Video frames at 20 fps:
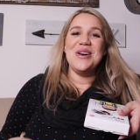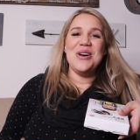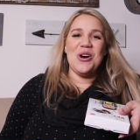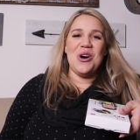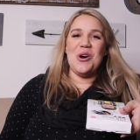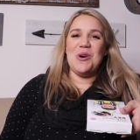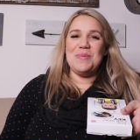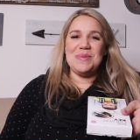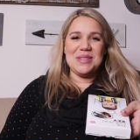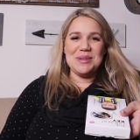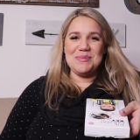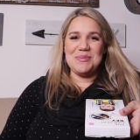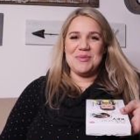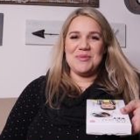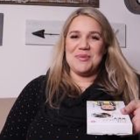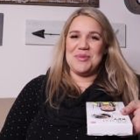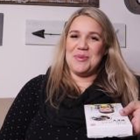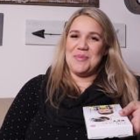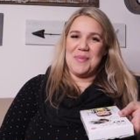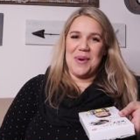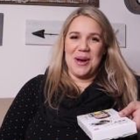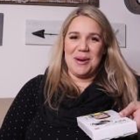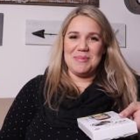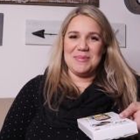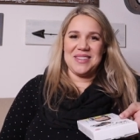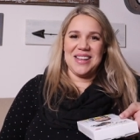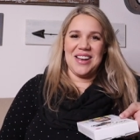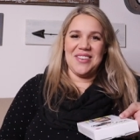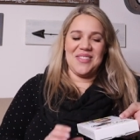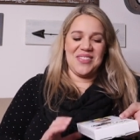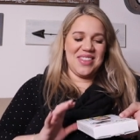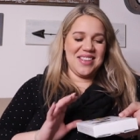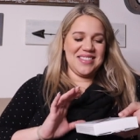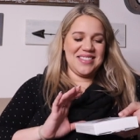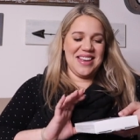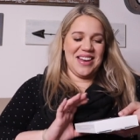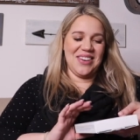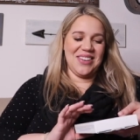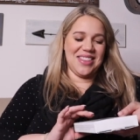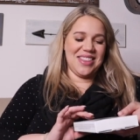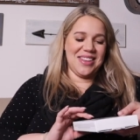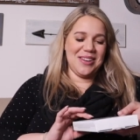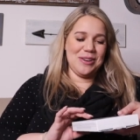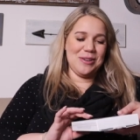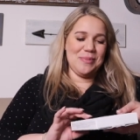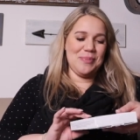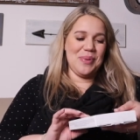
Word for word: hope some of you moms have this out there,